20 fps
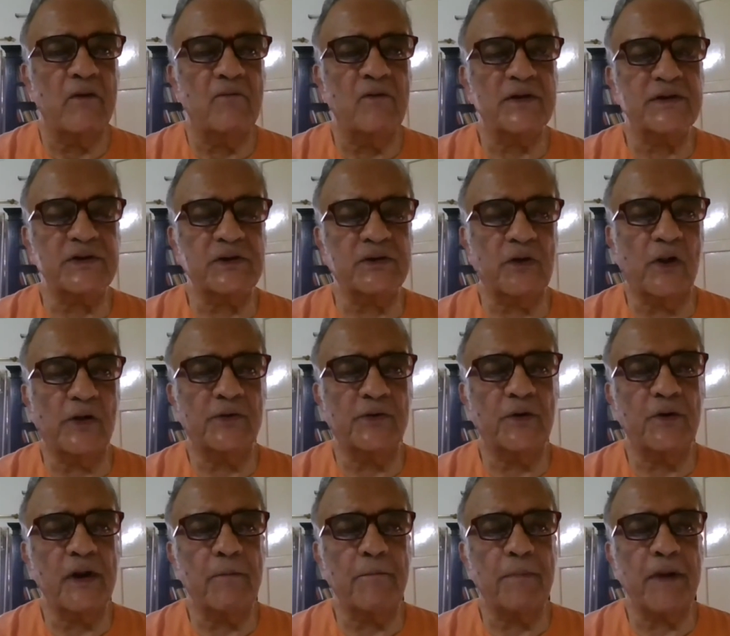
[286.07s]
which is
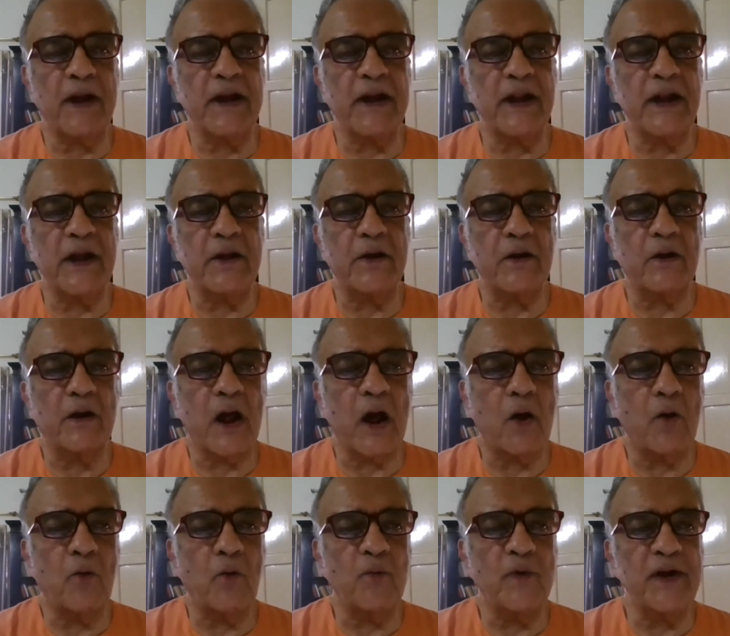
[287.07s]
also dependent on
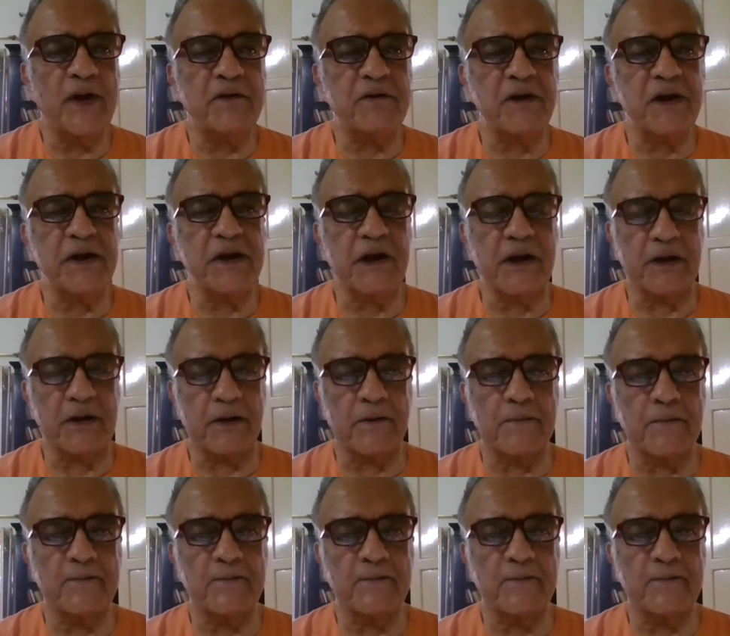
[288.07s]
how we treat it.